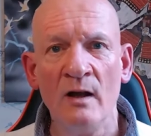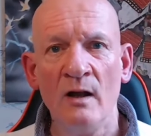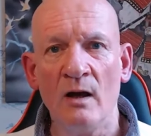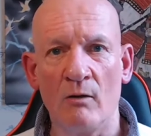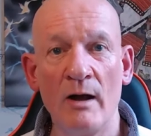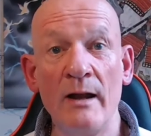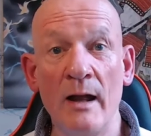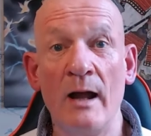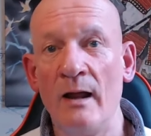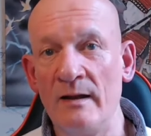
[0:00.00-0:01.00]
all right,
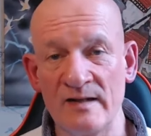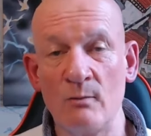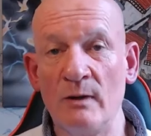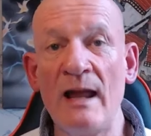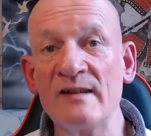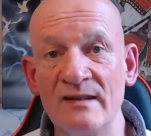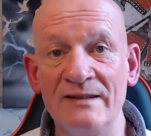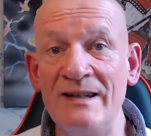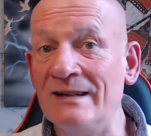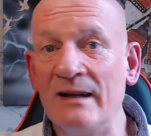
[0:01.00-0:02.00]
and they say, well, there's the
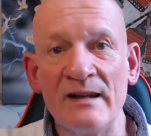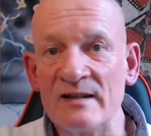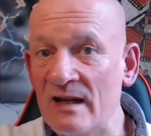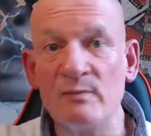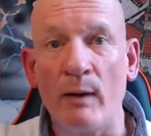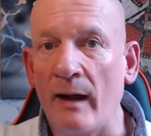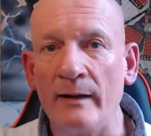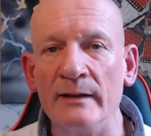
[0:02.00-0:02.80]
deed, and it's blank.